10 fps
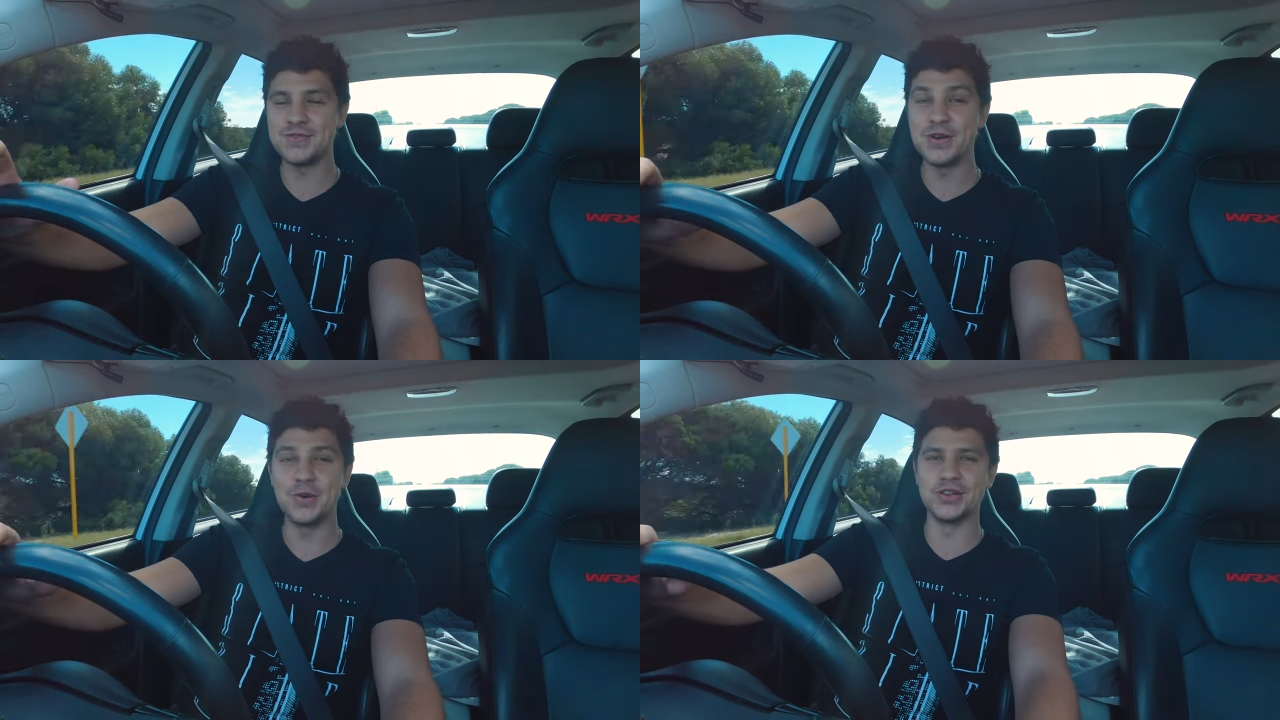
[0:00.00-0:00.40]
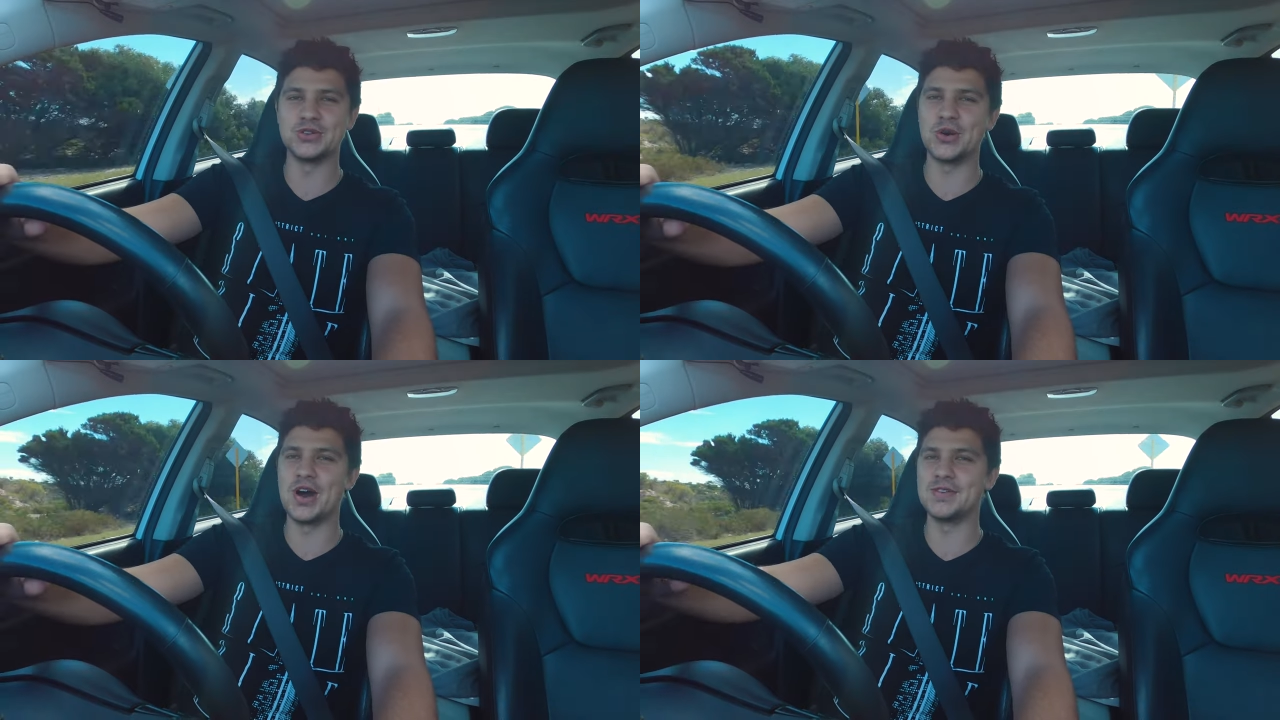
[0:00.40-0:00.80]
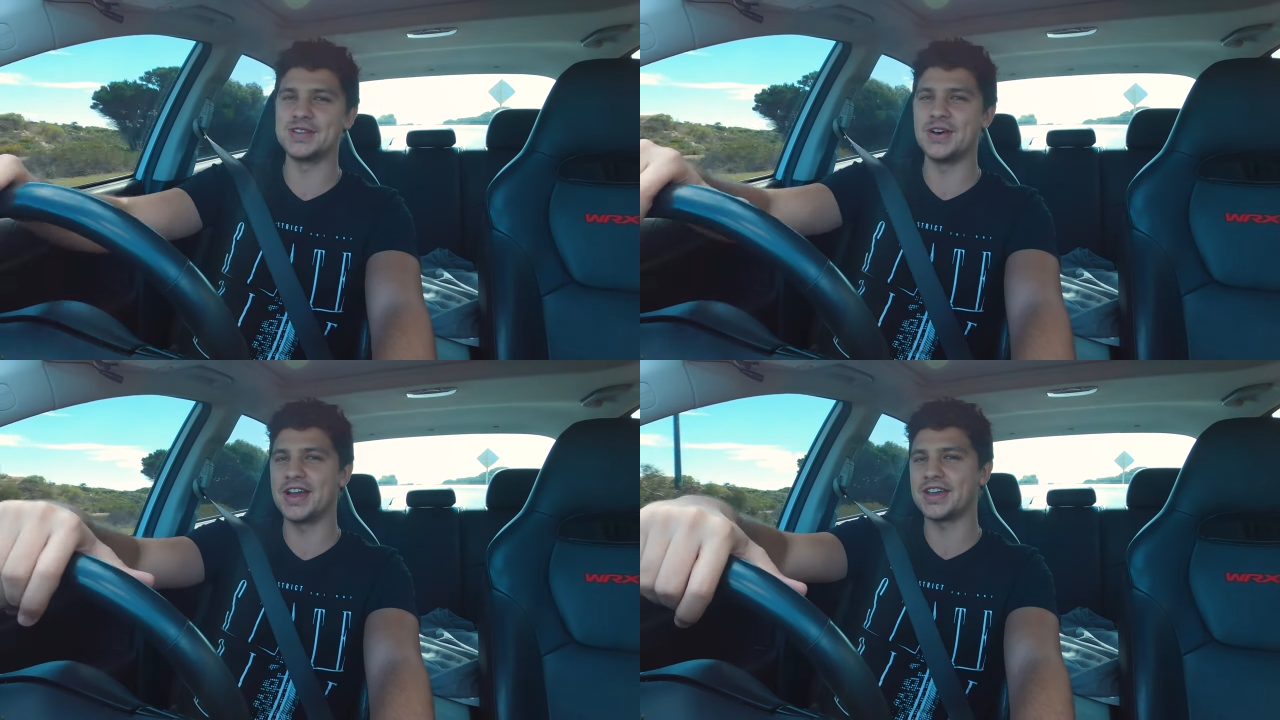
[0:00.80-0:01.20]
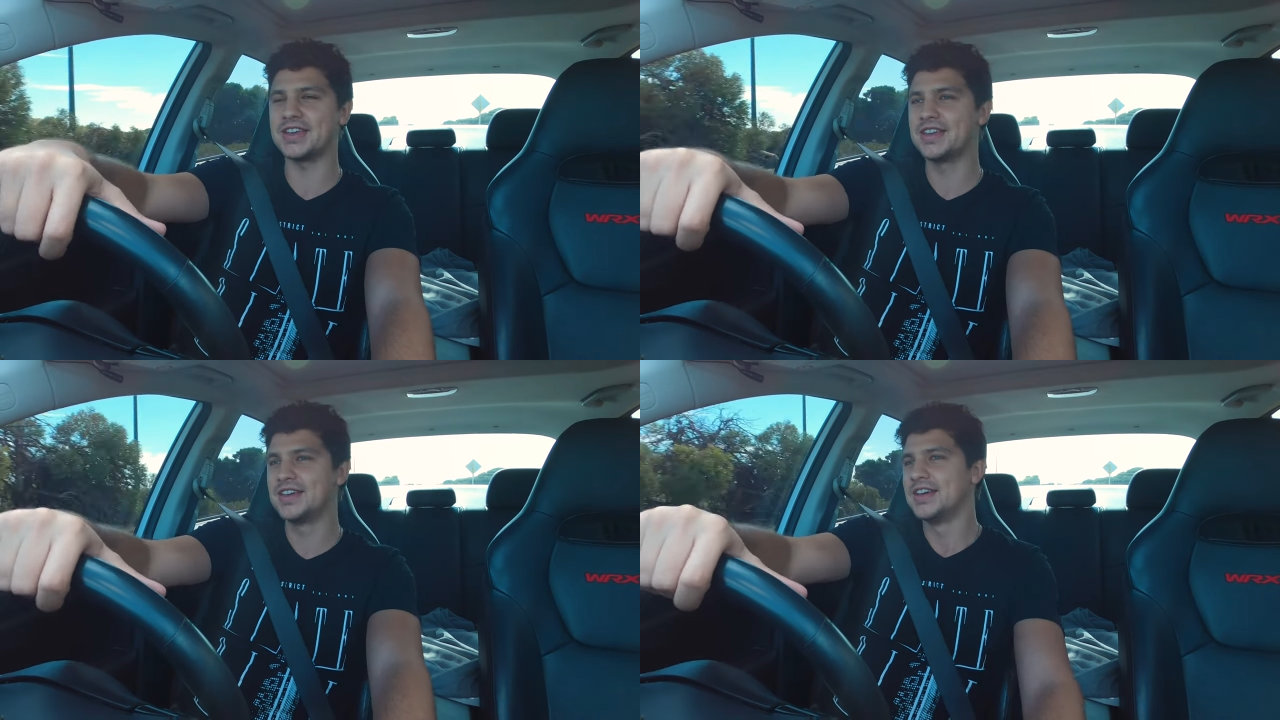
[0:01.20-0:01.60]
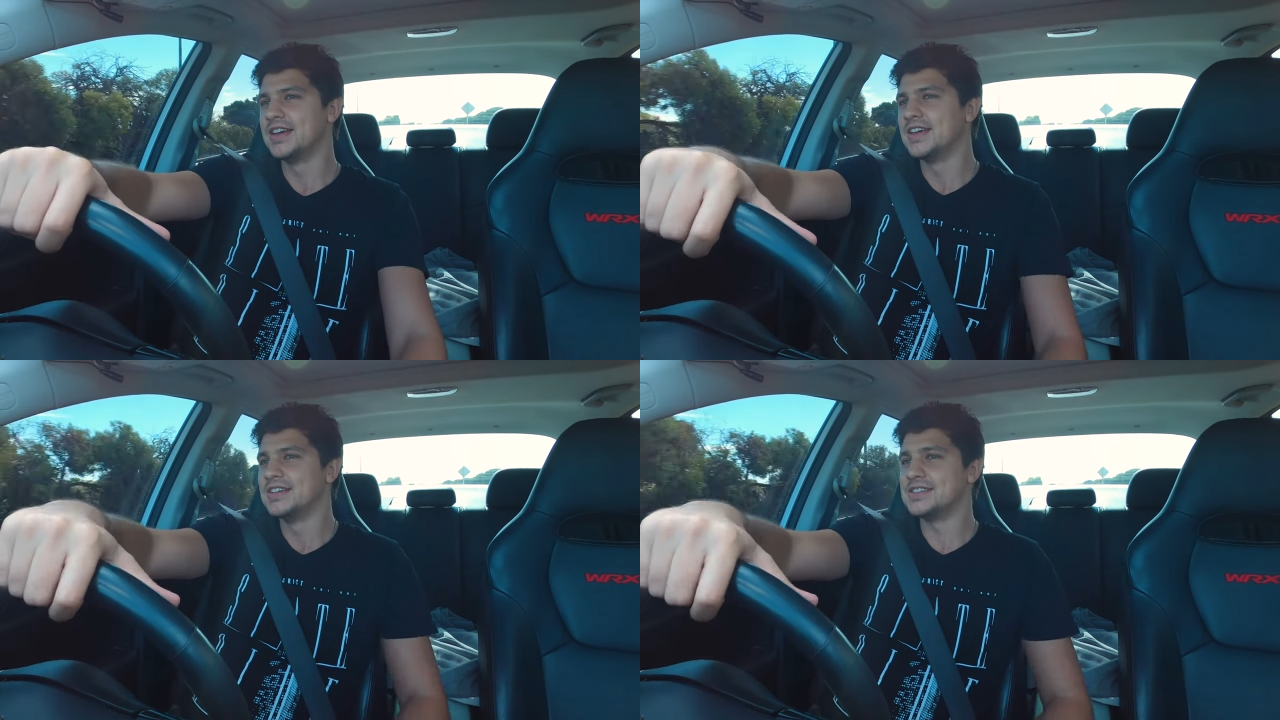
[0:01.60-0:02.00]
feel what it drives like.
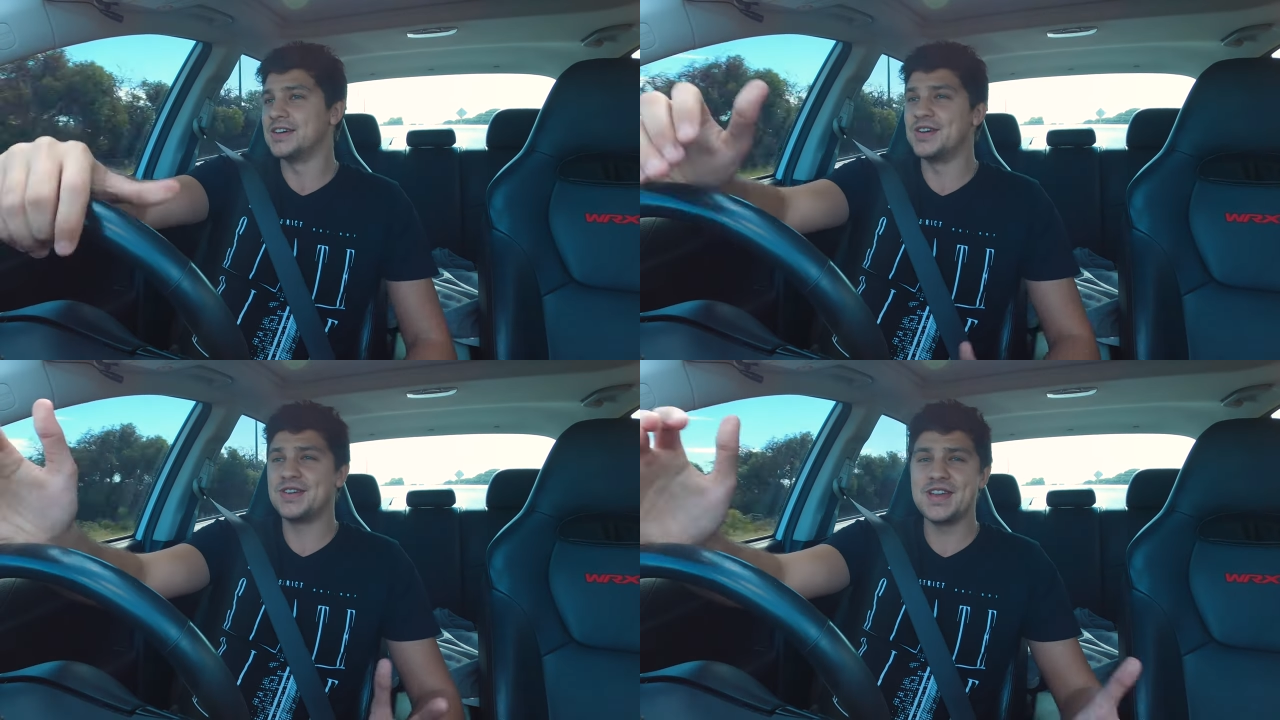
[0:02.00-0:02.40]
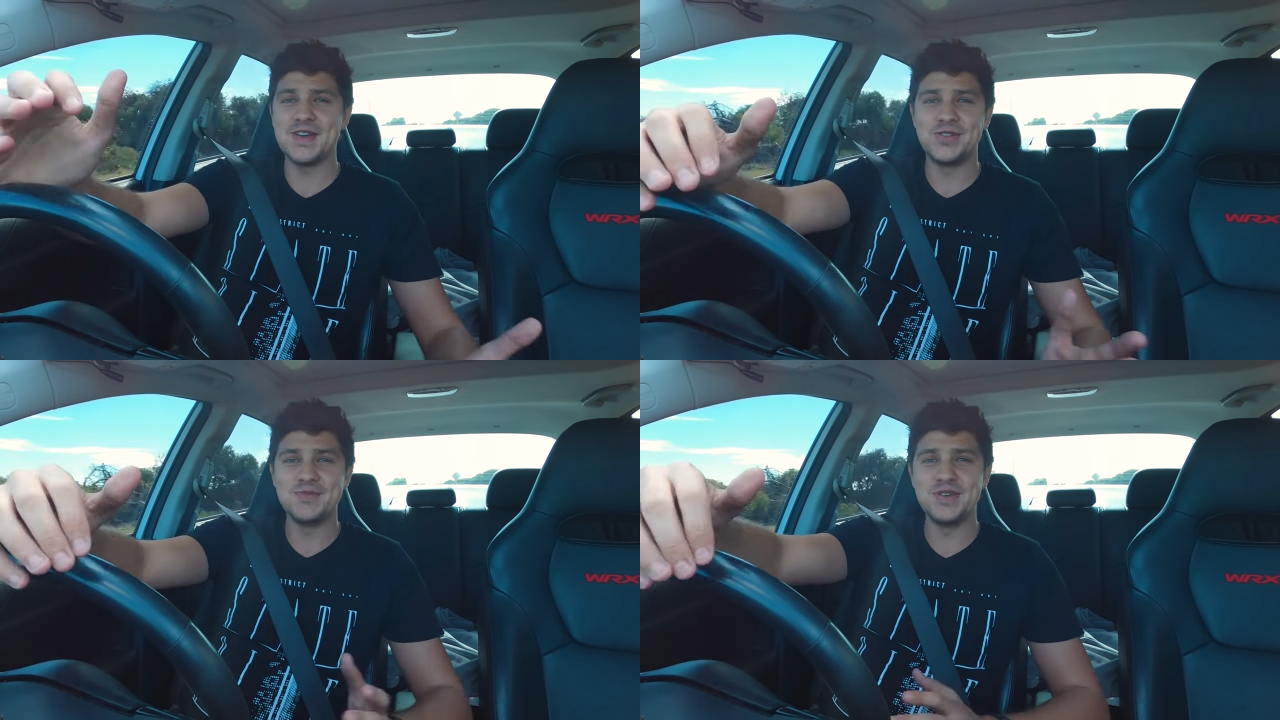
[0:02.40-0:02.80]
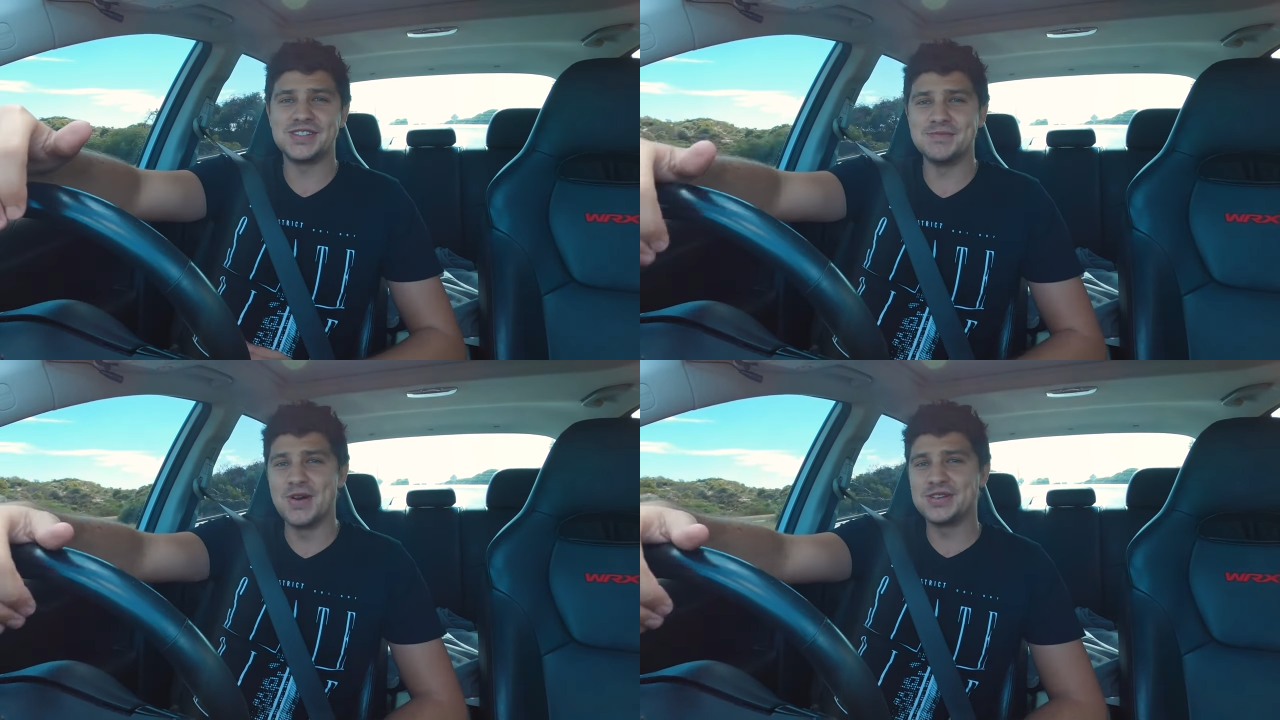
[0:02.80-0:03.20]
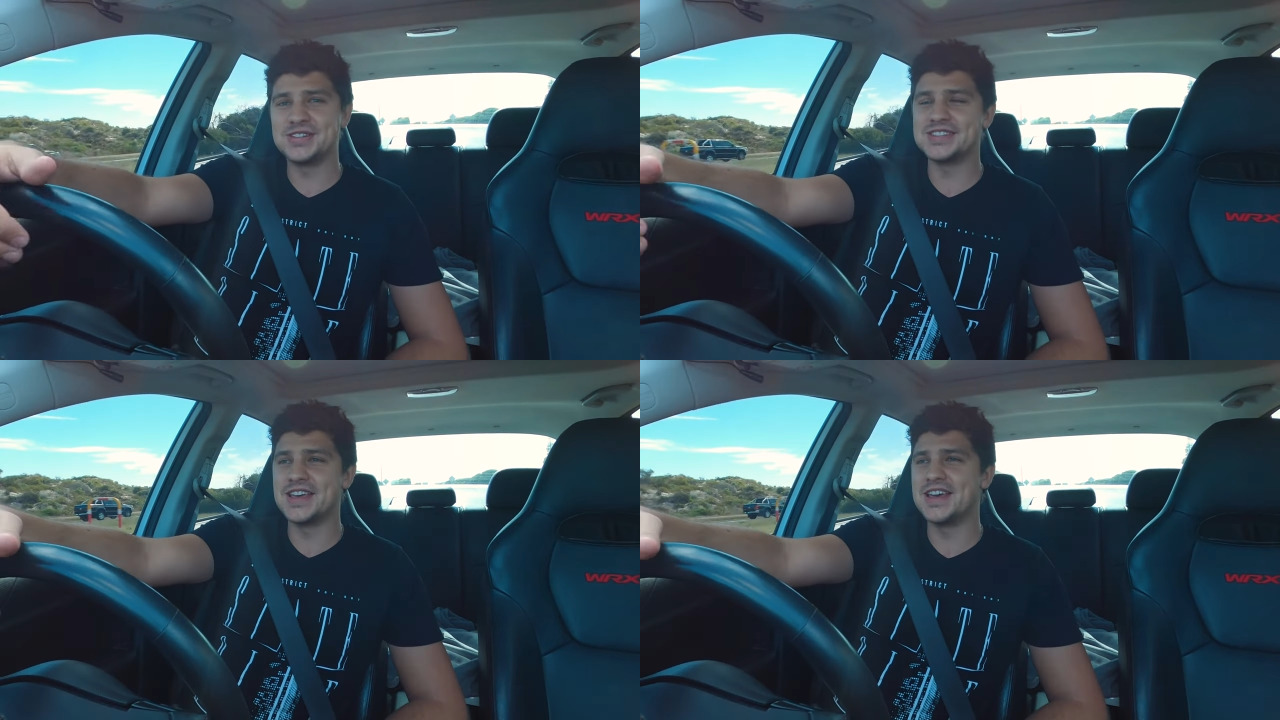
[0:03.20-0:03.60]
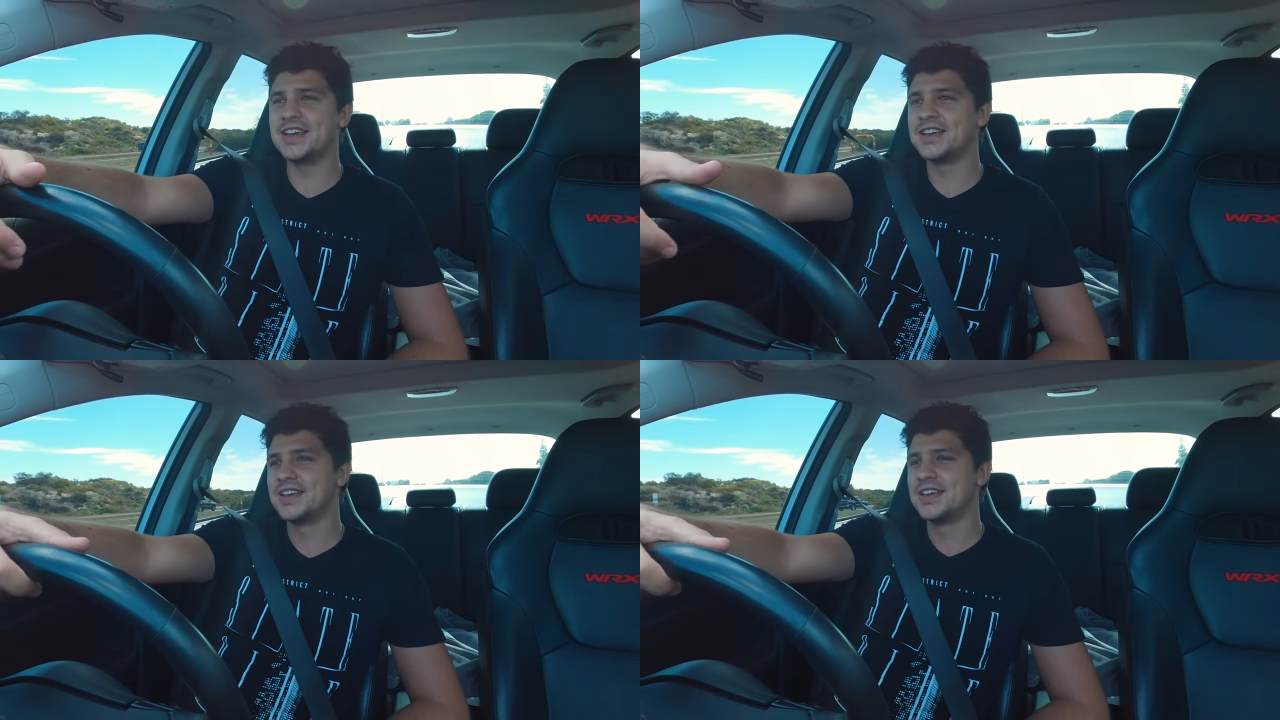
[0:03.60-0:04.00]
So yeah, a few mixed emotions there.